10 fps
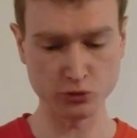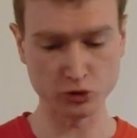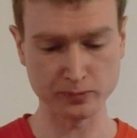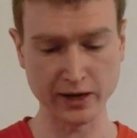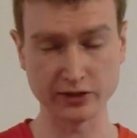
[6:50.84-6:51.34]

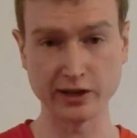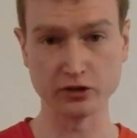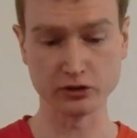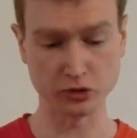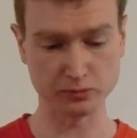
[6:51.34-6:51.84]
falls back down
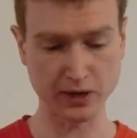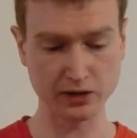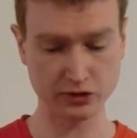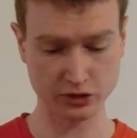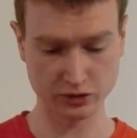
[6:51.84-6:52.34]
onto its
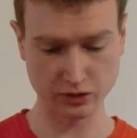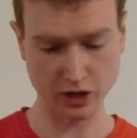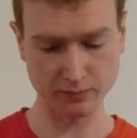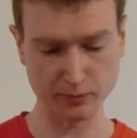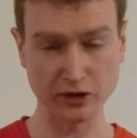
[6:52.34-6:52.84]
base,
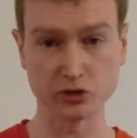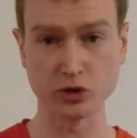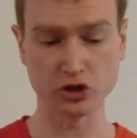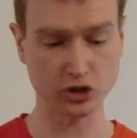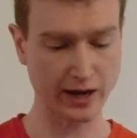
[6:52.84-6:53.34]
no matter
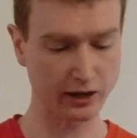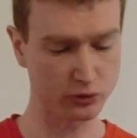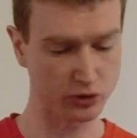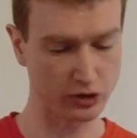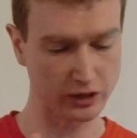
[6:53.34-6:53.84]
which
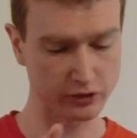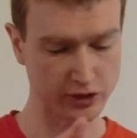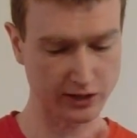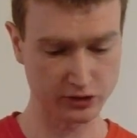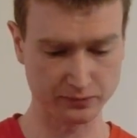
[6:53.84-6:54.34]
angle you leave
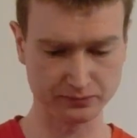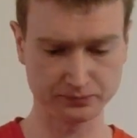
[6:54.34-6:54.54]
it at.